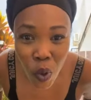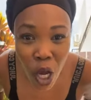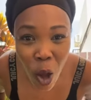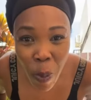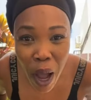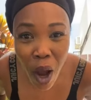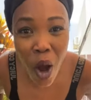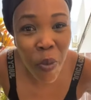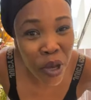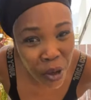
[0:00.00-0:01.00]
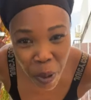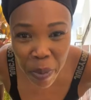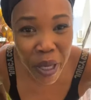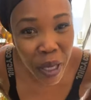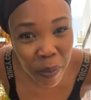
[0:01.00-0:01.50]
Wake up and come here,
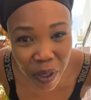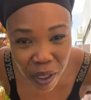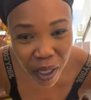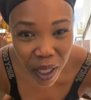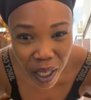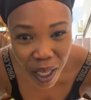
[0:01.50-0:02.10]
no babes.